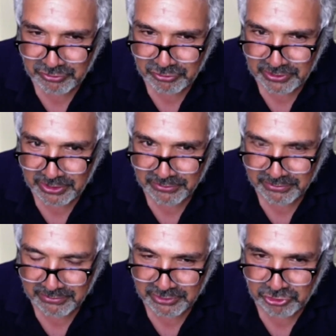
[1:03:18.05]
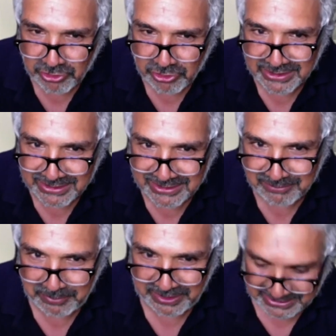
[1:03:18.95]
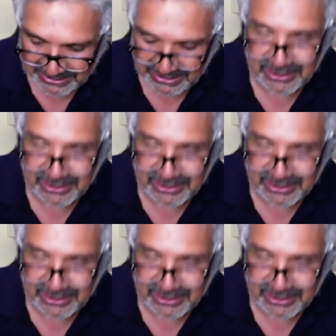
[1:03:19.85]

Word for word: you know, drugs basically.